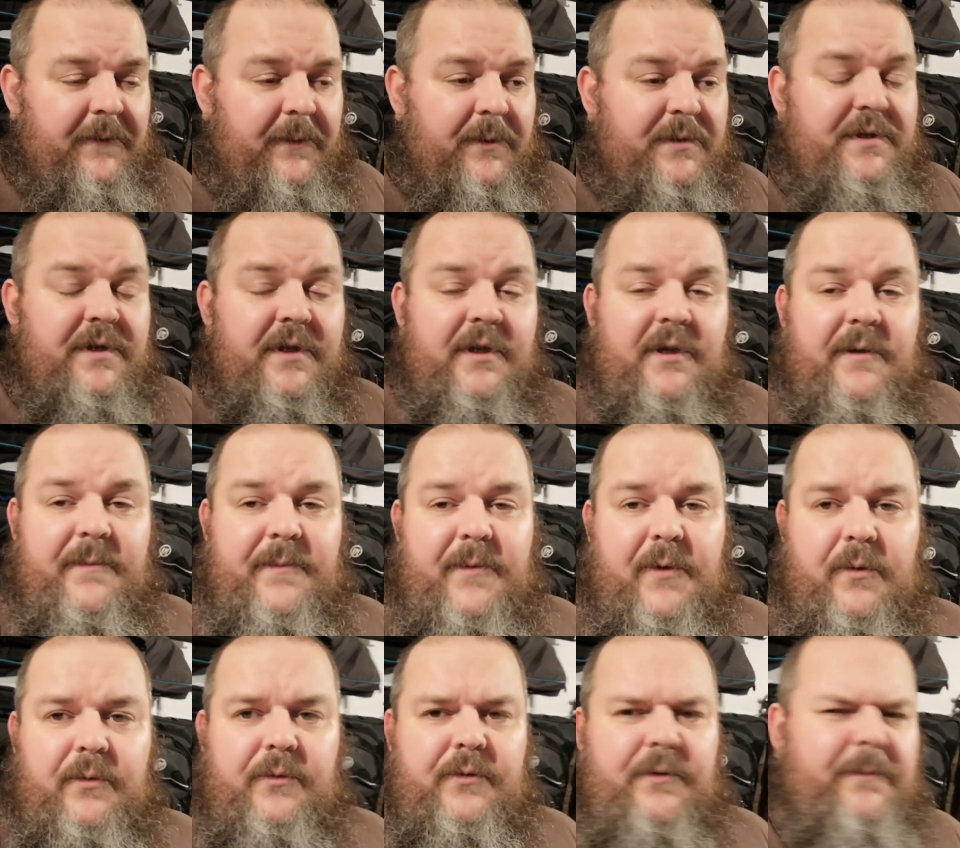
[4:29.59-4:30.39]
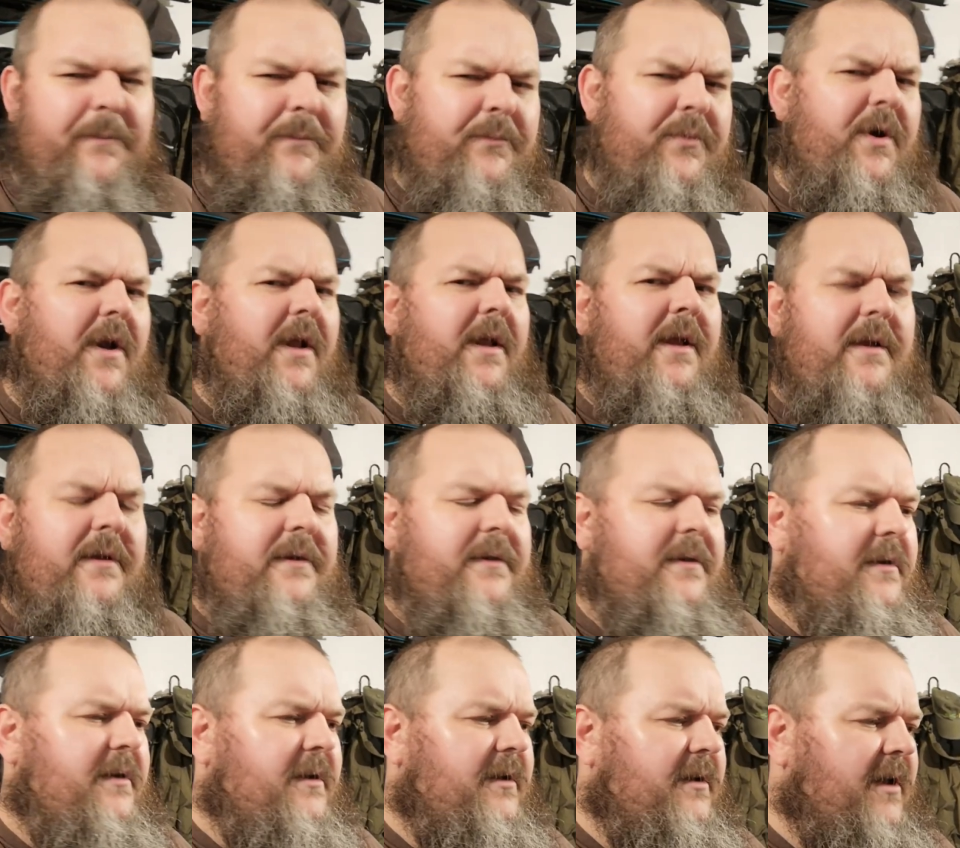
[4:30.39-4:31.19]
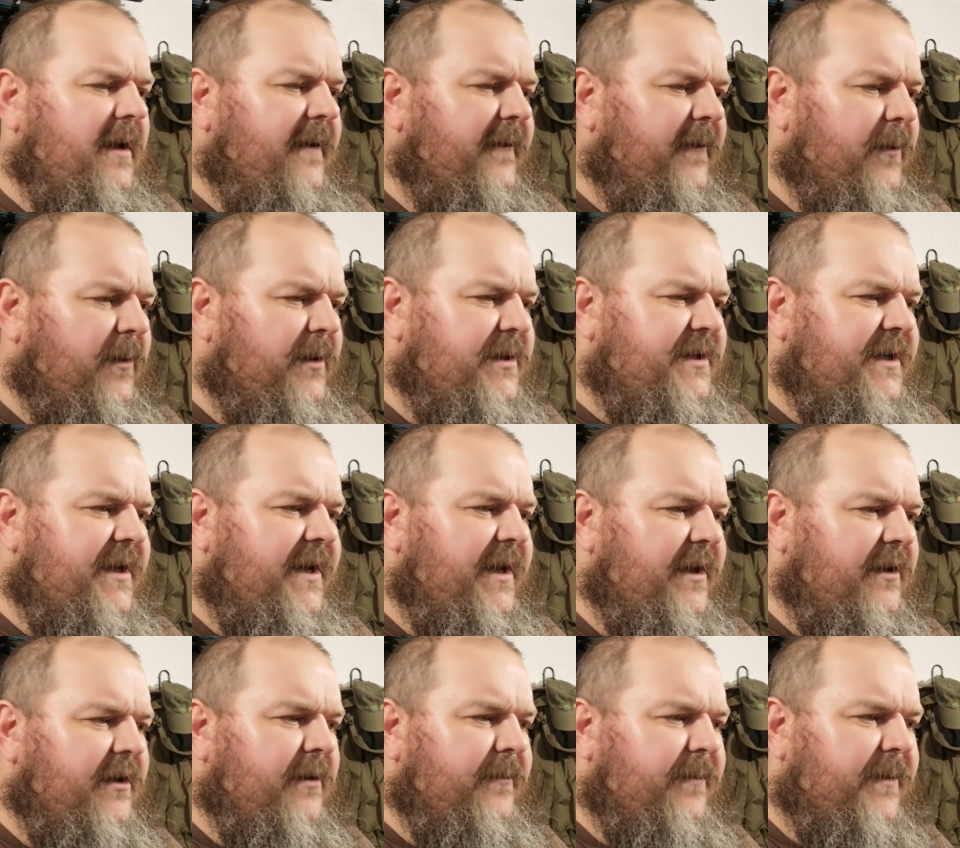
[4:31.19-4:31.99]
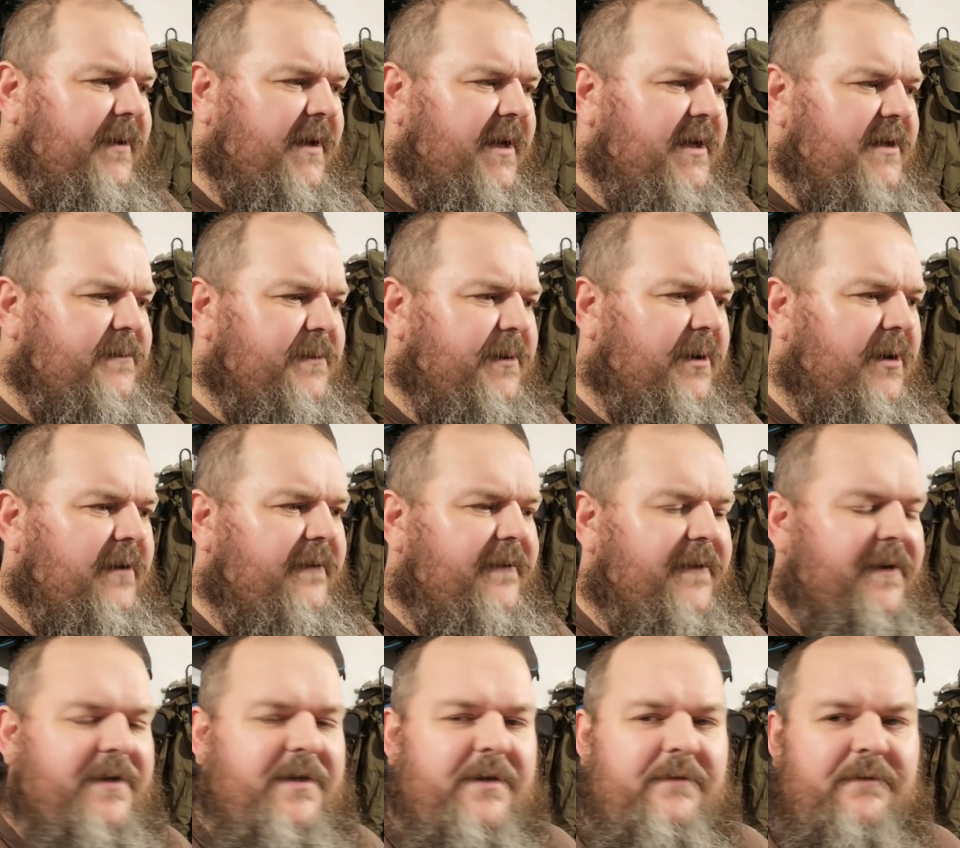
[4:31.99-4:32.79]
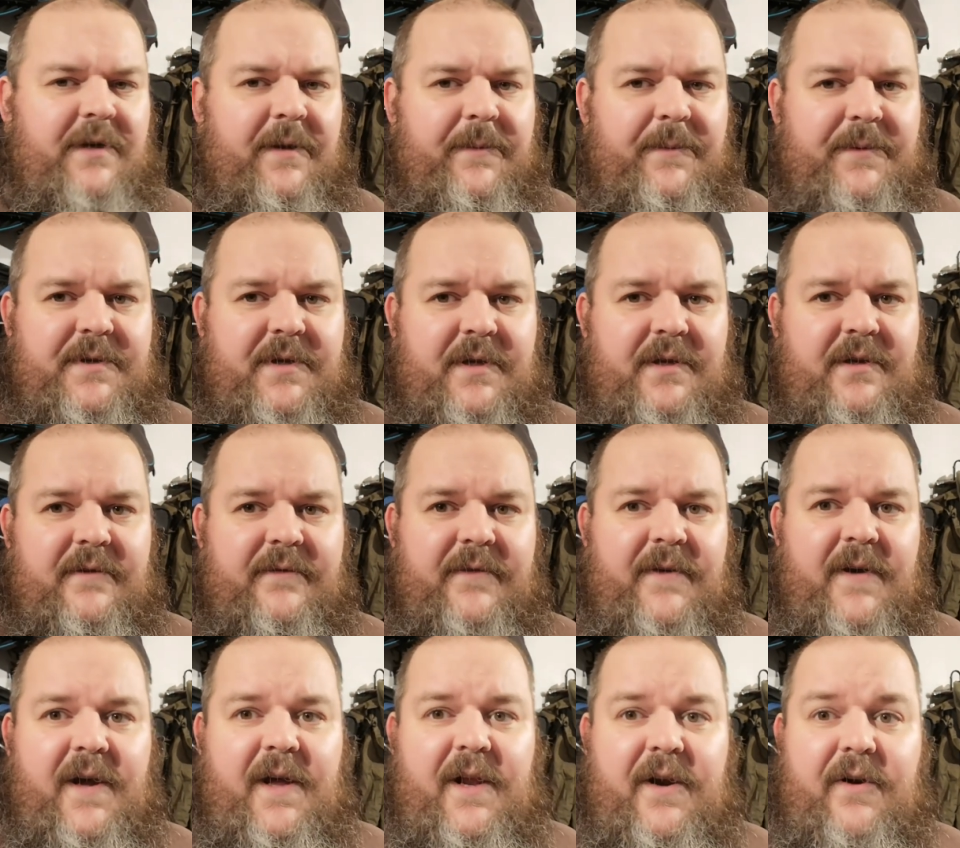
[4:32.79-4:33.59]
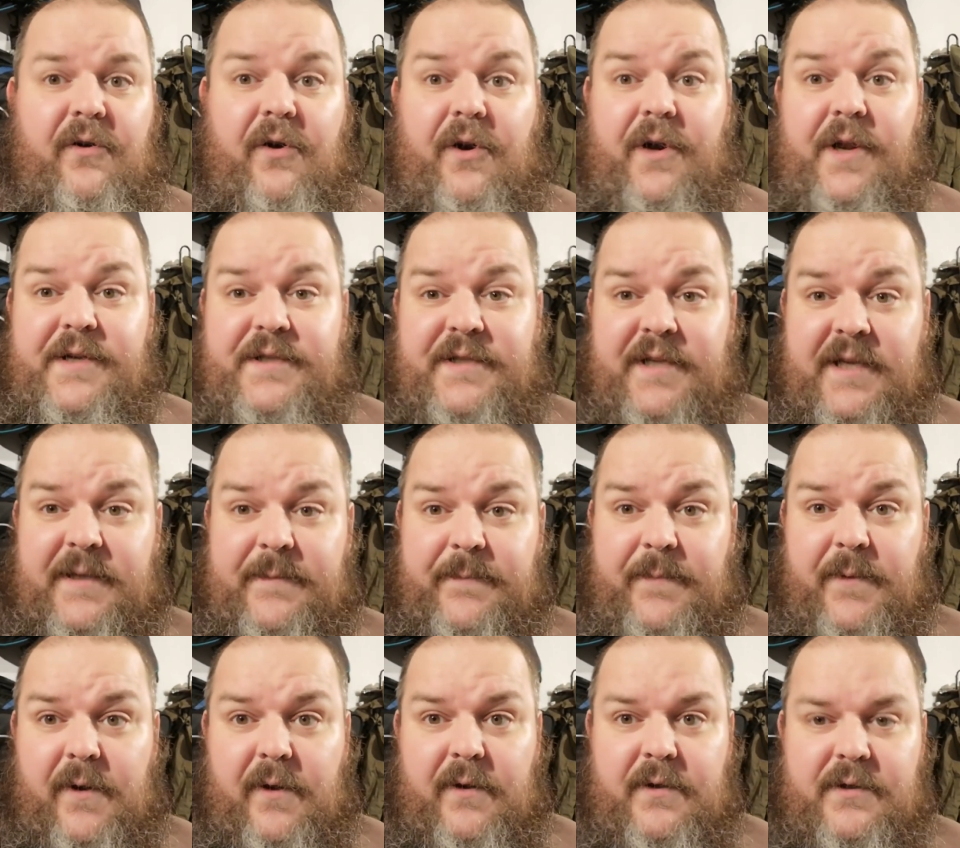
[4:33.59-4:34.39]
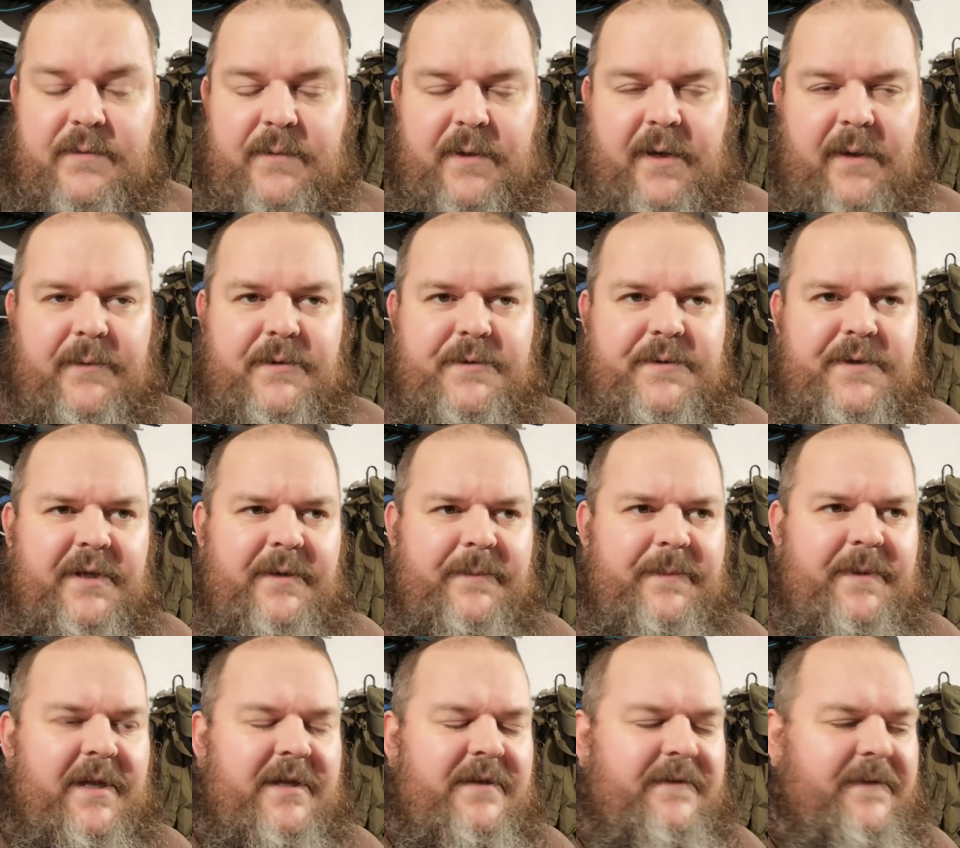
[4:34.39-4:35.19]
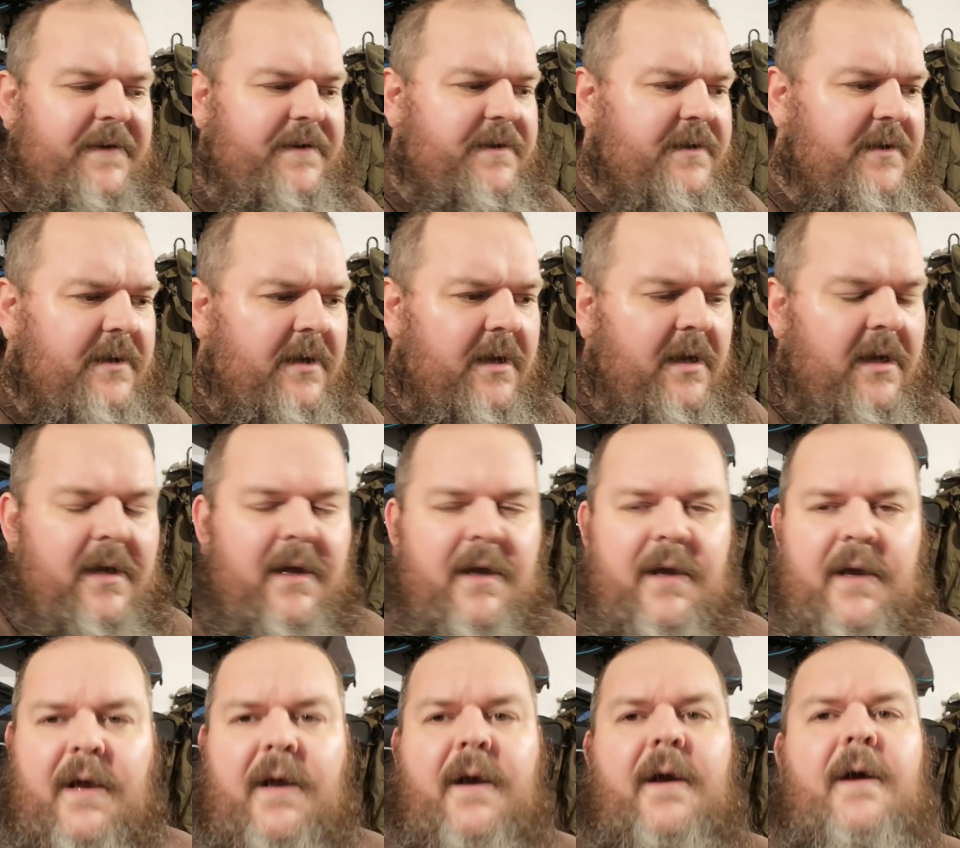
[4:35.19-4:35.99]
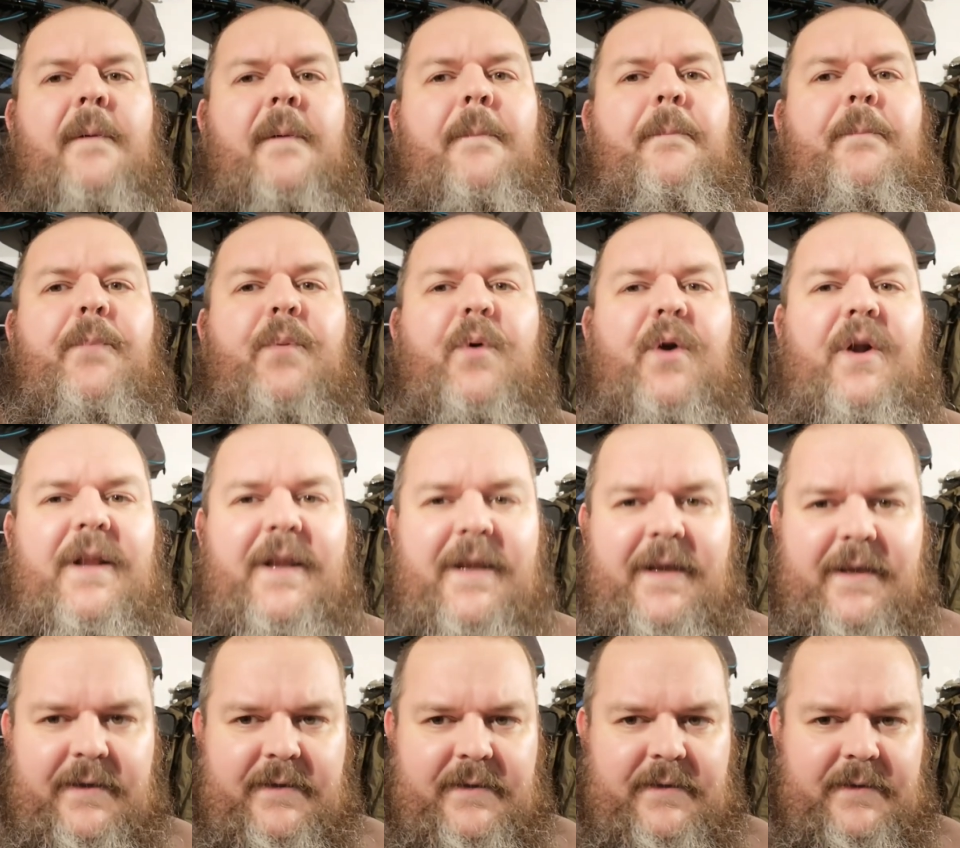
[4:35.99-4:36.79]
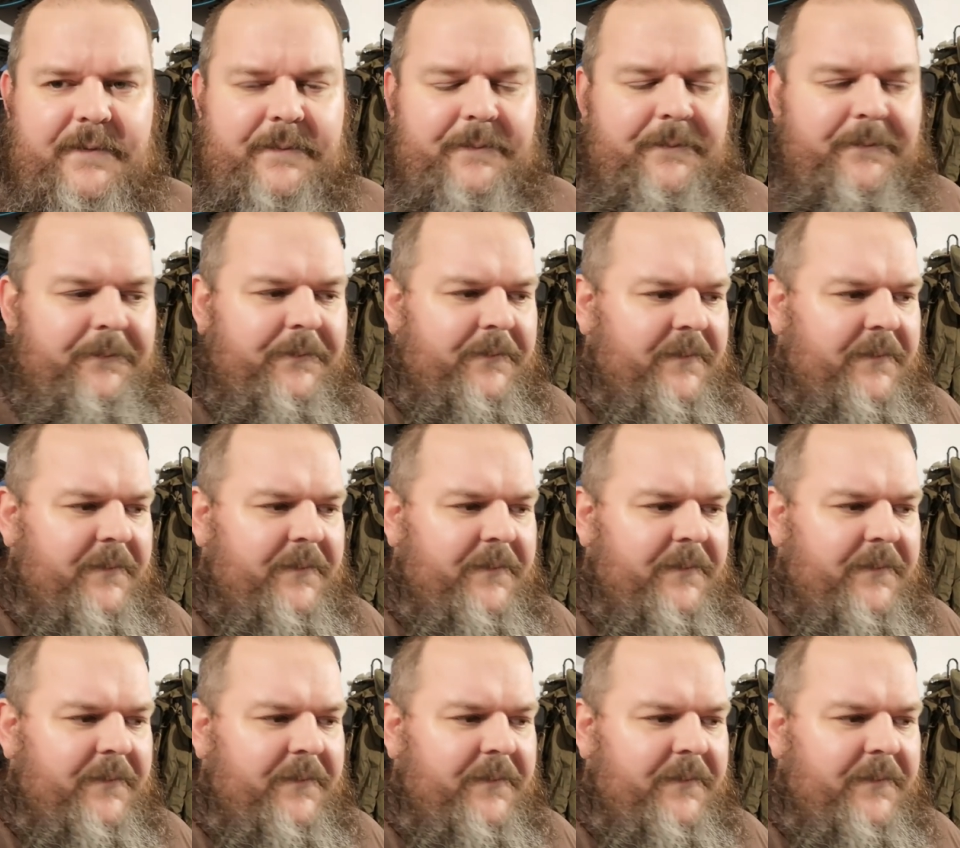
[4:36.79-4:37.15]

If you're sitting in a boat, brilliant. If you were sitting on a place where you're fishing right beside your van or on a seat box when I was still match fishing, brilliant.